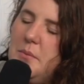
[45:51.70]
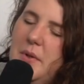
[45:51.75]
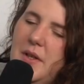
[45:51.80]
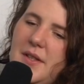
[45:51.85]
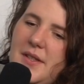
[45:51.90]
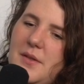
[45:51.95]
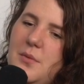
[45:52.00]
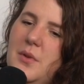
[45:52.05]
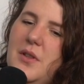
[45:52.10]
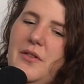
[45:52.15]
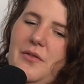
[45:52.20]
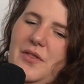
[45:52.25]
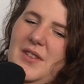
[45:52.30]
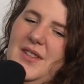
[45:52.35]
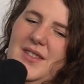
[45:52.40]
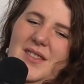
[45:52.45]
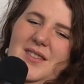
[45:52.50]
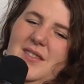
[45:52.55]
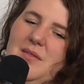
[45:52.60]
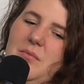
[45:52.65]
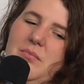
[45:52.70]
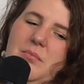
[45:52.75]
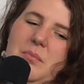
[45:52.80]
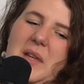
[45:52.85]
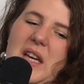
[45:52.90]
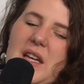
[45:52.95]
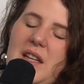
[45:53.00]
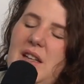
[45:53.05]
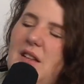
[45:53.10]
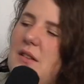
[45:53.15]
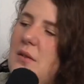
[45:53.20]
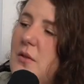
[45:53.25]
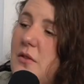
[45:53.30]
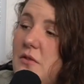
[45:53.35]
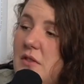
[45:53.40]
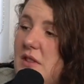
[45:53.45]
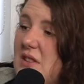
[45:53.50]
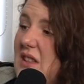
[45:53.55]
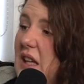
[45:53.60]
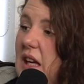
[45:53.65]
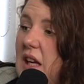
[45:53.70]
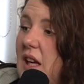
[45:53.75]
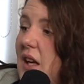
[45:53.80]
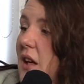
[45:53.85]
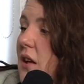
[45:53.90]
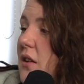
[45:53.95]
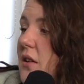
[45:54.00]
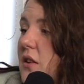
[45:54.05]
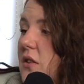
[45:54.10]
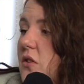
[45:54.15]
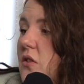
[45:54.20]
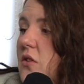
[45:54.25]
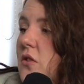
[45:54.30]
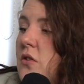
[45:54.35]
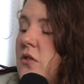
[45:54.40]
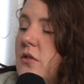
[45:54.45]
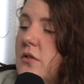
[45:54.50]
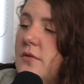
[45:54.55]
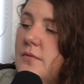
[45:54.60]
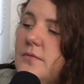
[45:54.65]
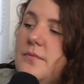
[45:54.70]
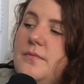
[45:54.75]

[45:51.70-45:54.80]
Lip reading: Plus, what if he's married? What if he's gay? You don't know.